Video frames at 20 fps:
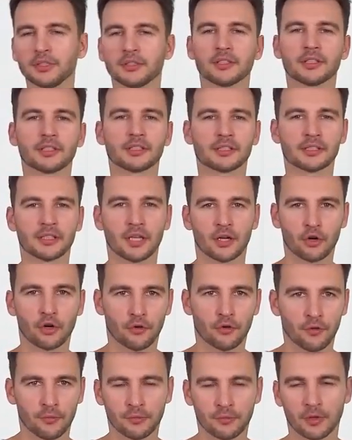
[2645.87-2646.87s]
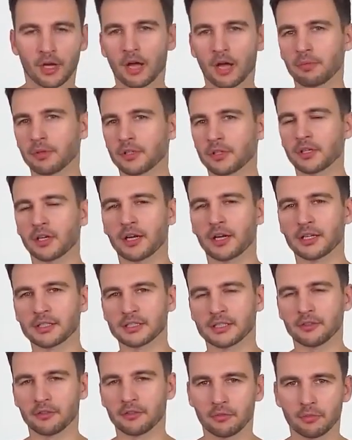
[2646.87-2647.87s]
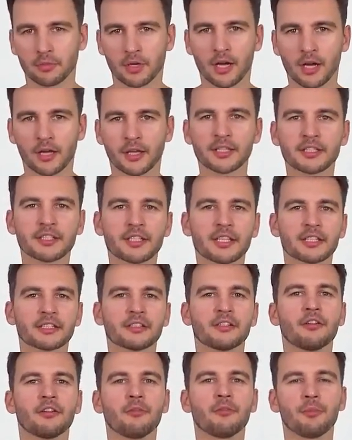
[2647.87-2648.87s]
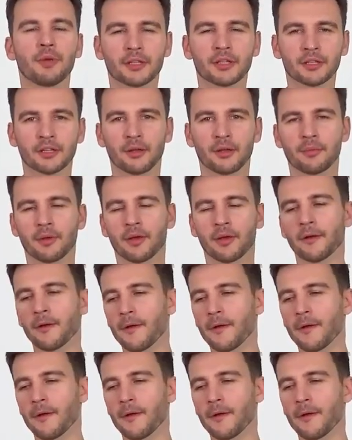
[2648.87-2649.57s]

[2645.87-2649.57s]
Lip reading: healthy, how to be beautiful, and how to help yourself and your